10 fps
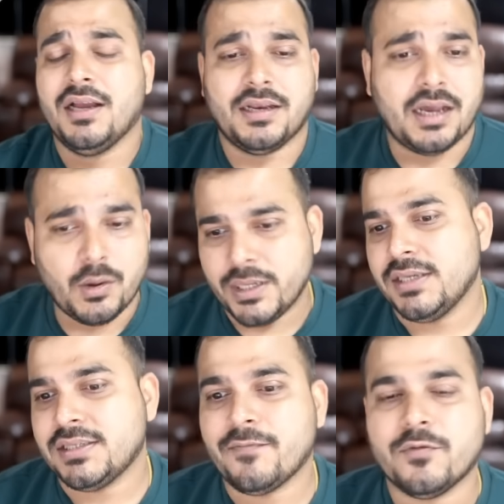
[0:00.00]

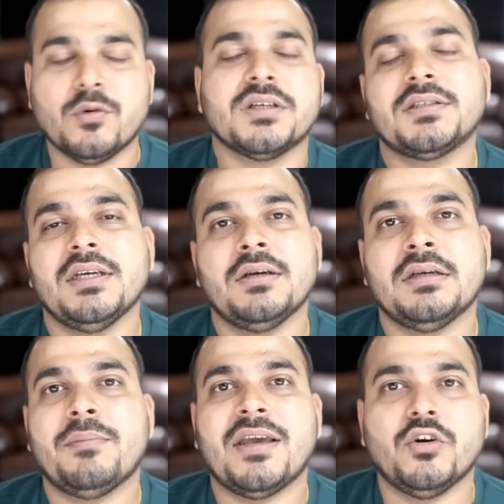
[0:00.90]
Nowadays, I'm focusing
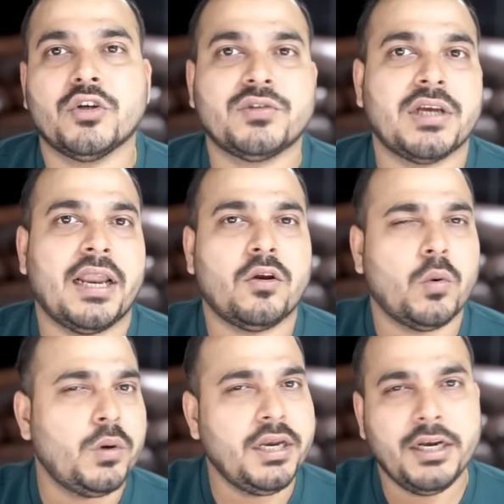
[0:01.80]
in my YouTube channel
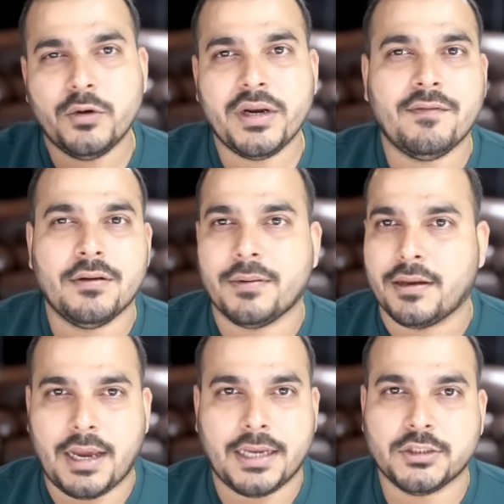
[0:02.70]
only to develop
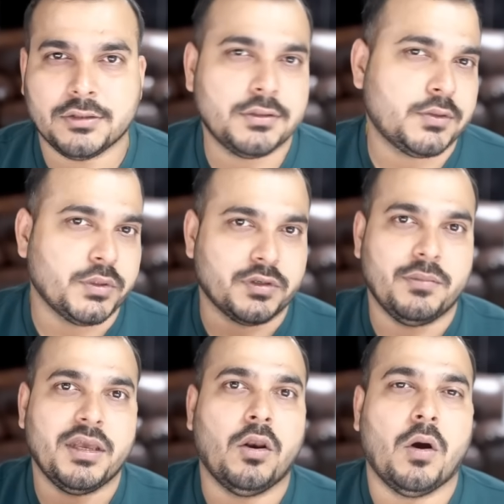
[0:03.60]
crash course, which will
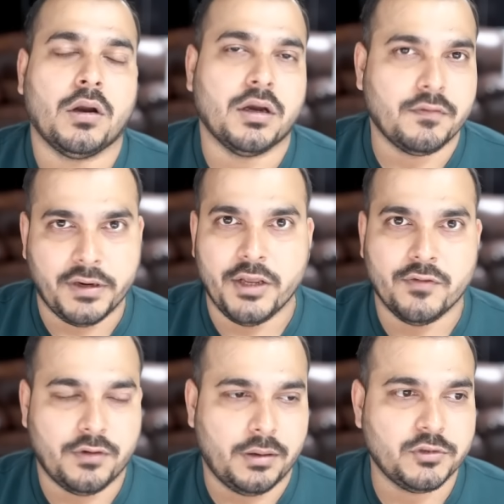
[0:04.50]
be a longer video
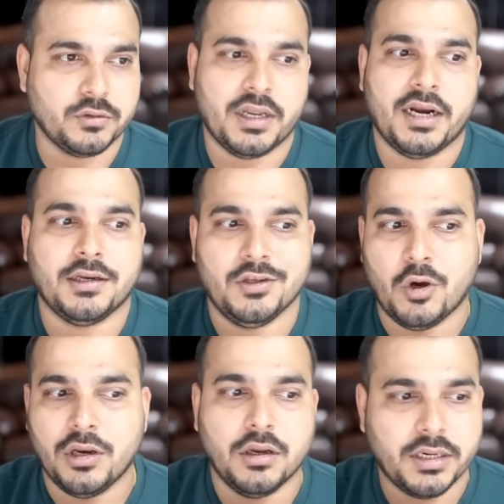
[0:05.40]
form so that
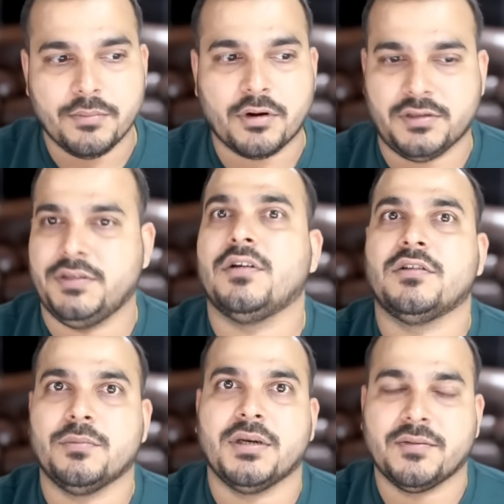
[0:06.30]
your learning process
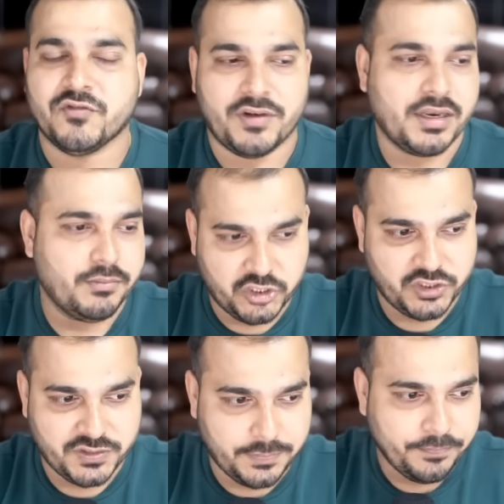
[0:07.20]
also becomes very much
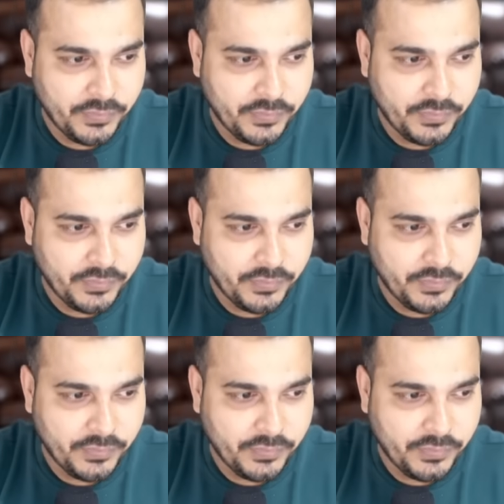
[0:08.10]
easy.